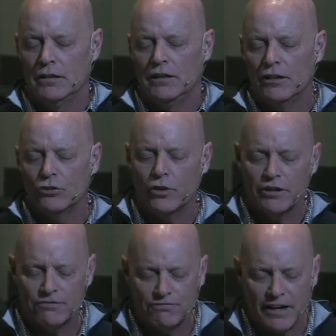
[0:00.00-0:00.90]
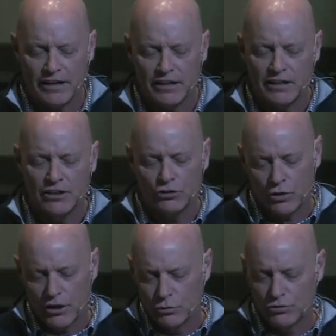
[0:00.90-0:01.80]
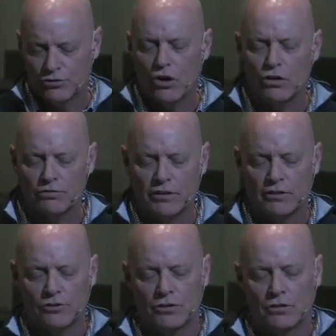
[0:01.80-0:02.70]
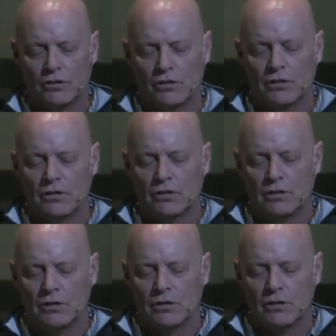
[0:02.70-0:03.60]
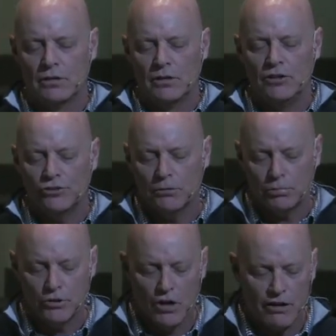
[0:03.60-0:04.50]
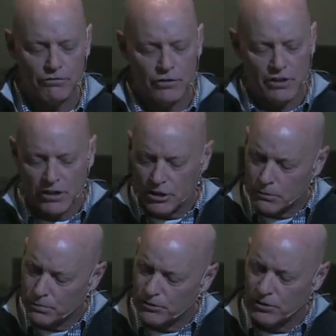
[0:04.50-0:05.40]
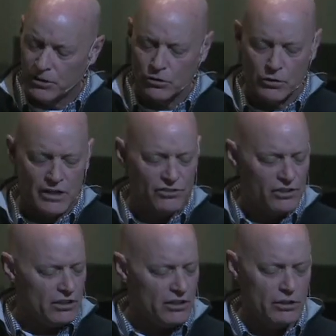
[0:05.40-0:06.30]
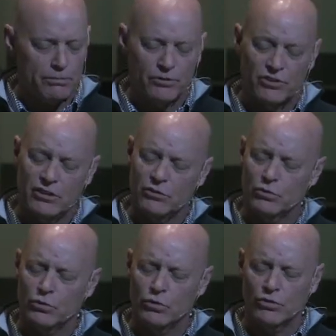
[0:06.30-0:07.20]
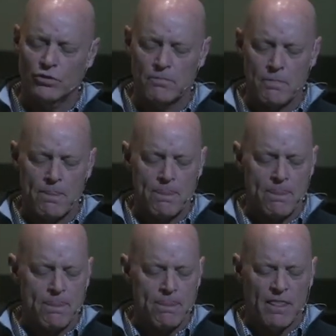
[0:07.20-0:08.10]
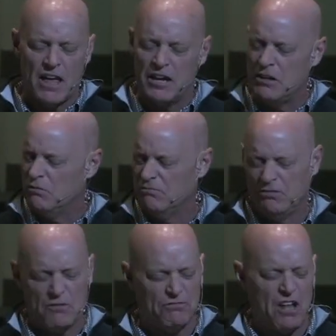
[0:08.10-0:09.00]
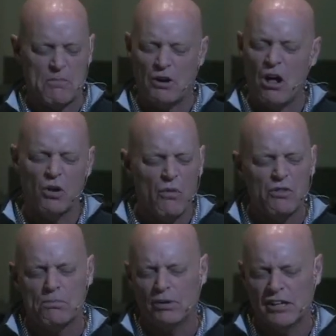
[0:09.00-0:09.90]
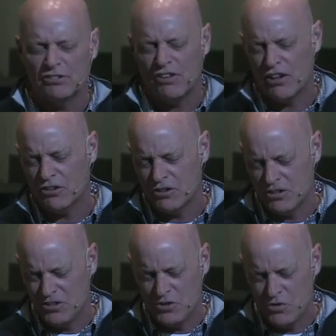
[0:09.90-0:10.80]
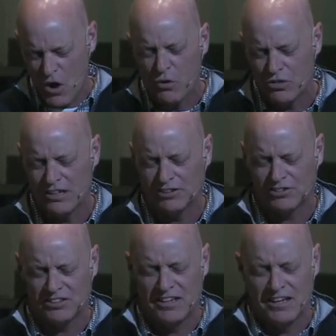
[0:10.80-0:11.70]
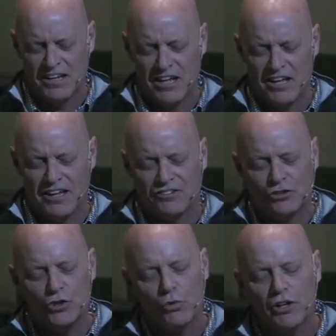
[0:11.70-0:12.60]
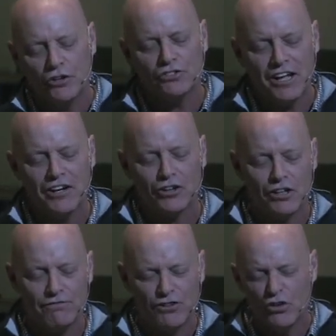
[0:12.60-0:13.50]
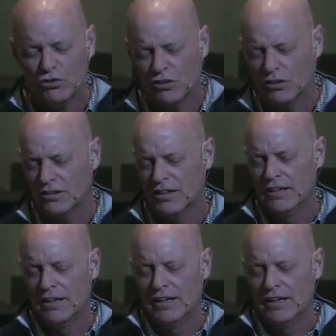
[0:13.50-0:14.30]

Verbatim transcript: He didn't try to fight it, he didn't try to resolve it. He simply offered 100% grace and 100% truth. And he flip flopping all over the place. Father, you, you know this. And so you understand our confusion.